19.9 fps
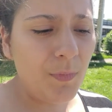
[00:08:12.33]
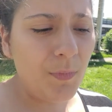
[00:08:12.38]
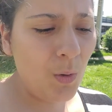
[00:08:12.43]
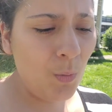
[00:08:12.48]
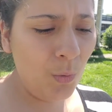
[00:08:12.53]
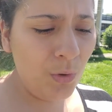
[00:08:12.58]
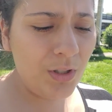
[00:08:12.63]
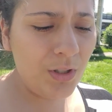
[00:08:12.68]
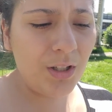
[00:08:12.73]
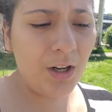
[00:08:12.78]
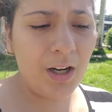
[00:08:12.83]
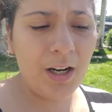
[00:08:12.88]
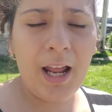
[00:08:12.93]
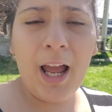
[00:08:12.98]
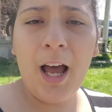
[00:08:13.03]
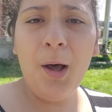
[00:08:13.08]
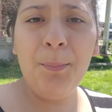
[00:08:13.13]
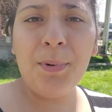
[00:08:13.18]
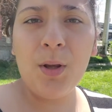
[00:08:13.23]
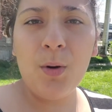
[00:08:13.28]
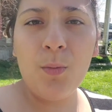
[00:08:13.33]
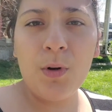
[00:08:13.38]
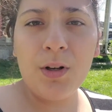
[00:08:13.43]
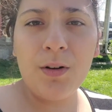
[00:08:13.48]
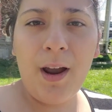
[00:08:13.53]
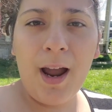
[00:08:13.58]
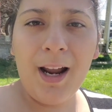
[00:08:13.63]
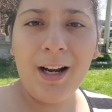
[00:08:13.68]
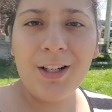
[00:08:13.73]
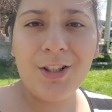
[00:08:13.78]
which are going to help you when
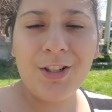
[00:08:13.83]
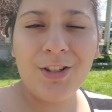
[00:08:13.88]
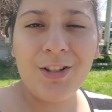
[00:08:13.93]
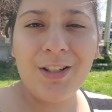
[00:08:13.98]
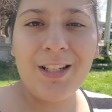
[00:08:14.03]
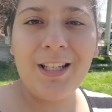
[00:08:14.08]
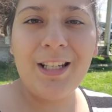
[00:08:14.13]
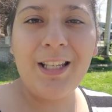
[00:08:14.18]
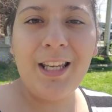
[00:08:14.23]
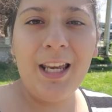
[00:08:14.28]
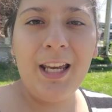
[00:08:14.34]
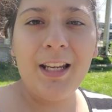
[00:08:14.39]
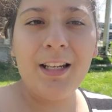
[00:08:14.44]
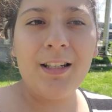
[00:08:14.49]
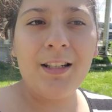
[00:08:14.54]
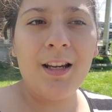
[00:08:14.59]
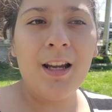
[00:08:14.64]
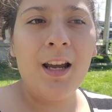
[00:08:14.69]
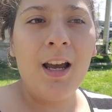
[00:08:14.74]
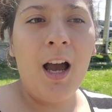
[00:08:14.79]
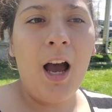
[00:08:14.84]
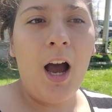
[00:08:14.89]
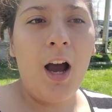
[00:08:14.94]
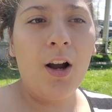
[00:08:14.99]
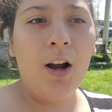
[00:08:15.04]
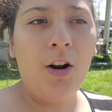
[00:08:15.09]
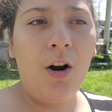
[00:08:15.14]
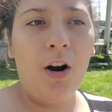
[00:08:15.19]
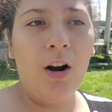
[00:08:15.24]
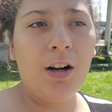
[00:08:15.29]
you actually get a
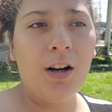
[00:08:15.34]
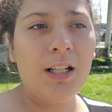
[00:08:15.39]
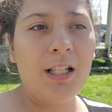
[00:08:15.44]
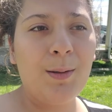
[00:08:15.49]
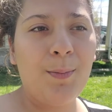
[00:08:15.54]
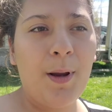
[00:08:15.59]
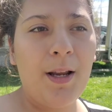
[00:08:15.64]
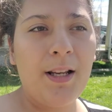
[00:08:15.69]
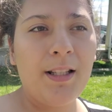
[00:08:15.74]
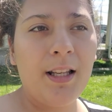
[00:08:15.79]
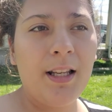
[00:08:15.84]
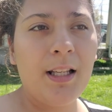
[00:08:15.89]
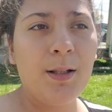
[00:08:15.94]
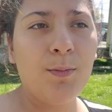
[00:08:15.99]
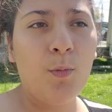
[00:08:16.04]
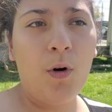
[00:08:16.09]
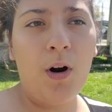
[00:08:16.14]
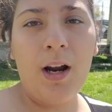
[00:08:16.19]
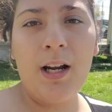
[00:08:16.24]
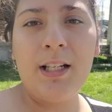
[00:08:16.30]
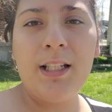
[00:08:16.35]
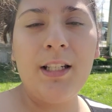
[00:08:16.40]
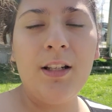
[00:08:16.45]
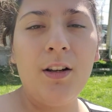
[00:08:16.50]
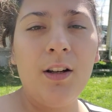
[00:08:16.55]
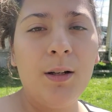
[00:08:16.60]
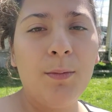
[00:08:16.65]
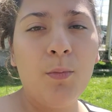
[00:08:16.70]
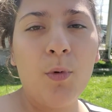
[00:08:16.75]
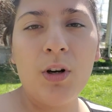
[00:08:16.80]
garden space that is more ideal
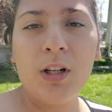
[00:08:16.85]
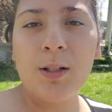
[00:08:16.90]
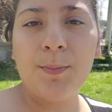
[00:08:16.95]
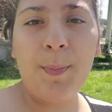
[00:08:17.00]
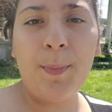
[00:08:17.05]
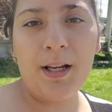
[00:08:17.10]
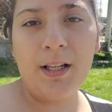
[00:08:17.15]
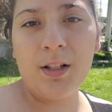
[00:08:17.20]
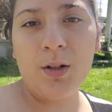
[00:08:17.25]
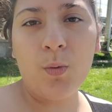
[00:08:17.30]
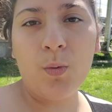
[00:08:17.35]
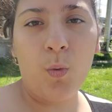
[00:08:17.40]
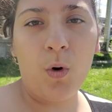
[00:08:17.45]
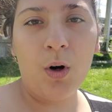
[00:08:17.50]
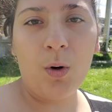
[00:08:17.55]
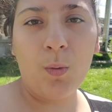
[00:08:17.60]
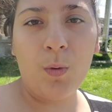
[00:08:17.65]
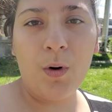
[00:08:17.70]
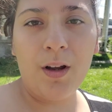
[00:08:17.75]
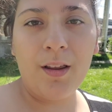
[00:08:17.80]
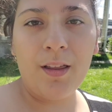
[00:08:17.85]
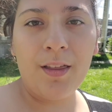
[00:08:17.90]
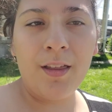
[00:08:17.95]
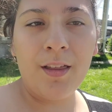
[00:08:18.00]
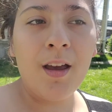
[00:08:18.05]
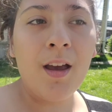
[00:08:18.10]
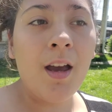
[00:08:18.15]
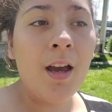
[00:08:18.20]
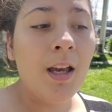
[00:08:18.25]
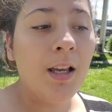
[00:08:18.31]
and more space to work with.
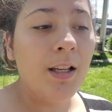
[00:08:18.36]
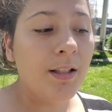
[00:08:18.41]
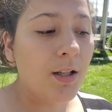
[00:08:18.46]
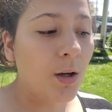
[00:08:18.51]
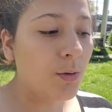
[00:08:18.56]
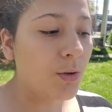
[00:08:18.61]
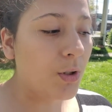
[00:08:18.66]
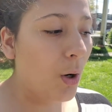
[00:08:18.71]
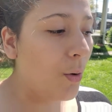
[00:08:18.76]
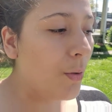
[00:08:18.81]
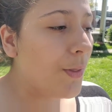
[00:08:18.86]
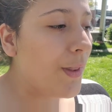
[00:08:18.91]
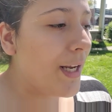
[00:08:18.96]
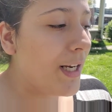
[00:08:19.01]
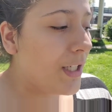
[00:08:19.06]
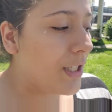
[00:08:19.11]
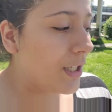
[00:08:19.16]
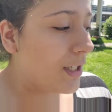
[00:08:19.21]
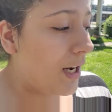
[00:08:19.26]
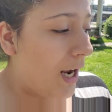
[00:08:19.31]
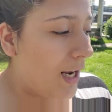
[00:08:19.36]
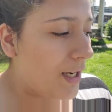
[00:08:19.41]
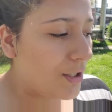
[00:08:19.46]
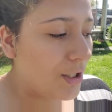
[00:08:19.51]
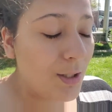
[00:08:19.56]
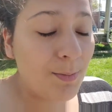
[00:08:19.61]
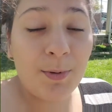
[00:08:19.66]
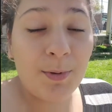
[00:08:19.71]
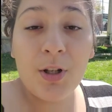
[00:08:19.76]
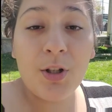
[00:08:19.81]
So don't think, guys,
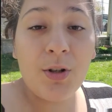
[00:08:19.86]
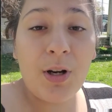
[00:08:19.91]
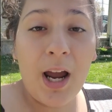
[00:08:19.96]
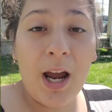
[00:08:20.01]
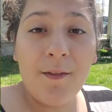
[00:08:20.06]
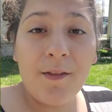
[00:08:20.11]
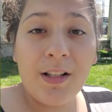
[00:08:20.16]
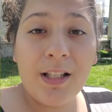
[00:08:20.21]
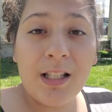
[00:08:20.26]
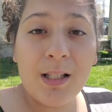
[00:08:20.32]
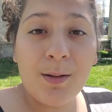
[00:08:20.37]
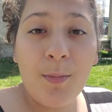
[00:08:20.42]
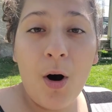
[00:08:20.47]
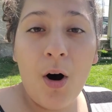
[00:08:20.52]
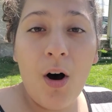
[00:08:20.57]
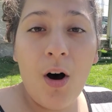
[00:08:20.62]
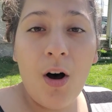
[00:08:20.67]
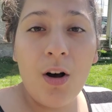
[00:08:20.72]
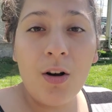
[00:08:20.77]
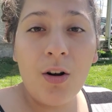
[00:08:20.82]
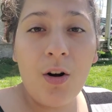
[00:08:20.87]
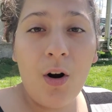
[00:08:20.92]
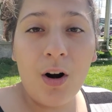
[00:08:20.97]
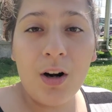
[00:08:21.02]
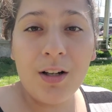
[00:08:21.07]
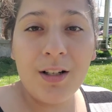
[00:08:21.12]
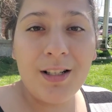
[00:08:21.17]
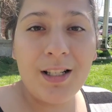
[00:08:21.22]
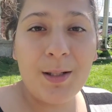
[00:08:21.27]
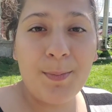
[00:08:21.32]
just because you have a small
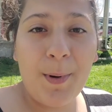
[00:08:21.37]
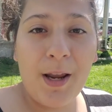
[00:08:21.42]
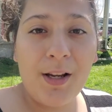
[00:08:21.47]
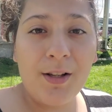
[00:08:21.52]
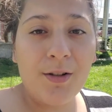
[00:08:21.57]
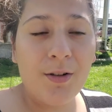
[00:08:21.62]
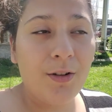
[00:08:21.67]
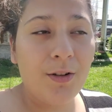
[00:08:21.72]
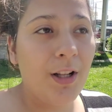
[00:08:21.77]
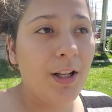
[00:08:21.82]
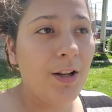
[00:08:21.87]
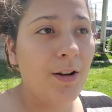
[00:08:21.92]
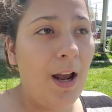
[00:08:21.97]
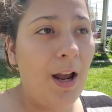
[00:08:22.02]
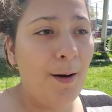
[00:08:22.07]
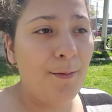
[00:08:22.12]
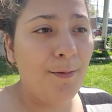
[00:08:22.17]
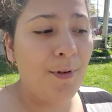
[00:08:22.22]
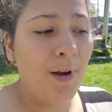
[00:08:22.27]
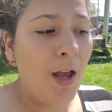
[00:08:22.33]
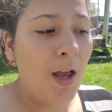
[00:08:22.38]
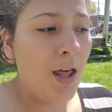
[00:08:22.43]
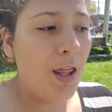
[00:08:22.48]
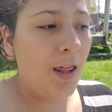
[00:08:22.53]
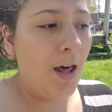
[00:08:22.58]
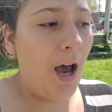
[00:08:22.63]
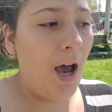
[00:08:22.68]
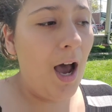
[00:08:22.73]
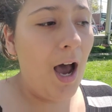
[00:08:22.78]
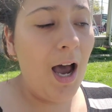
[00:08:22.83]
garden space or that you have
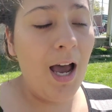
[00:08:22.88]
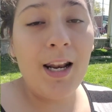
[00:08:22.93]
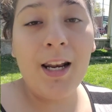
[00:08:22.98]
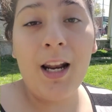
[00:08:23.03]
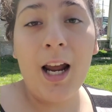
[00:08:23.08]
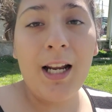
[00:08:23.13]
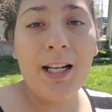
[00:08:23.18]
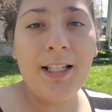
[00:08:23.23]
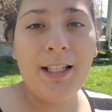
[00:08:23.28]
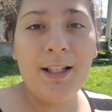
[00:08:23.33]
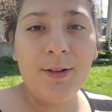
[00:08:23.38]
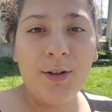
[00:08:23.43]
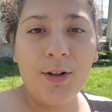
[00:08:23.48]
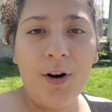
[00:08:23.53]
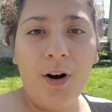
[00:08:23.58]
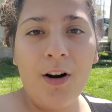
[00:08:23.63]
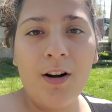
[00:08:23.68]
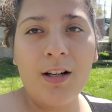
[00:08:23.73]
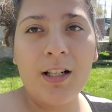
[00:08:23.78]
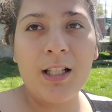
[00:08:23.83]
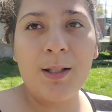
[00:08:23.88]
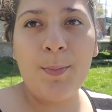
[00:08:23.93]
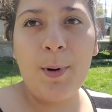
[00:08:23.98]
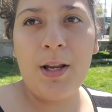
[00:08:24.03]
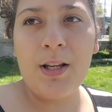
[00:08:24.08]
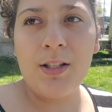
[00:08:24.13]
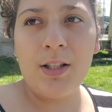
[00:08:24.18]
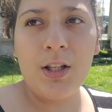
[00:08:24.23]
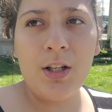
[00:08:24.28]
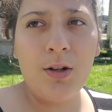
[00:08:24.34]
the unideal garden
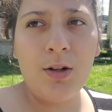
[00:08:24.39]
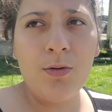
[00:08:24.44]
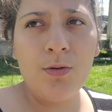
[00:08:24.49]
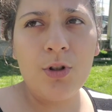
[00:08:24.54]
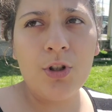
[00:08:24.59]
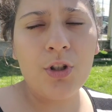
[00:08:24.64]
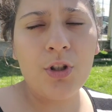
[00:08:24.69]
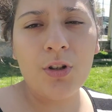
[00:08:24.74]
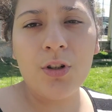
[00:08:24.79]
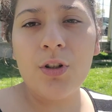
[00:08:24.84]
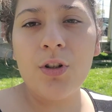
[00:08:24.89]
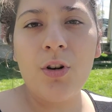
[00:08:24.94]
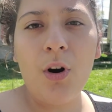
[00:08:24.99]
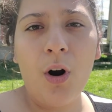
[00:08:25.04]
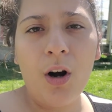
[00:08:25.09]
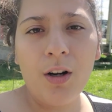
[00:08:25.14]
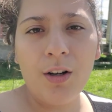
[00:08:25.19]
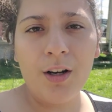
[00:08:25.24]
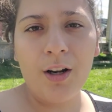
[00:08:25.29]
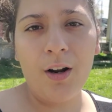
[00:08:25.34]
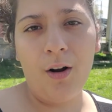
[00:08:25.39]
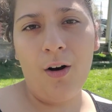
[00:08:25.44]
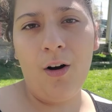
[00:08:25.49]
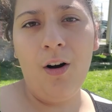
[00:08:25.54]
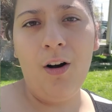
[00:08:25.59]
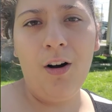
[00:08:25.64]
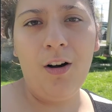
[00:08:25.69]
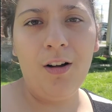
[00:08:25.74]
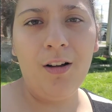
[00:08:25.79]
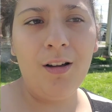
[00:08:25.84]
space, that you shouldn't garden at
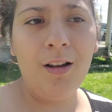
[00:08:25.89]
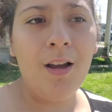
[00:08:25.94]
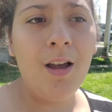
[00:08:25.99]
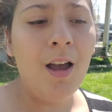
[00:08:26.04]
all.